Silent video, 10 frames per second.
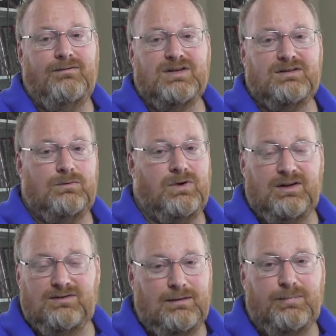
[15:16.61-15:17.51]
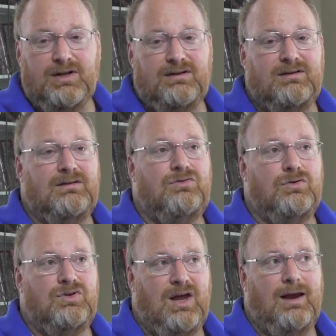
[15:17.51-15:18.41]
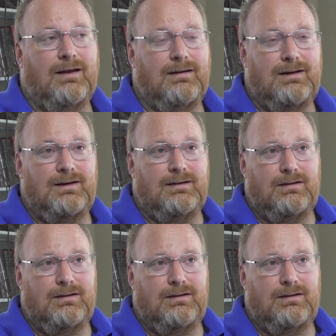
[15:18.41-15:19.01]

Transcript: Obviously, one of the simplest is to take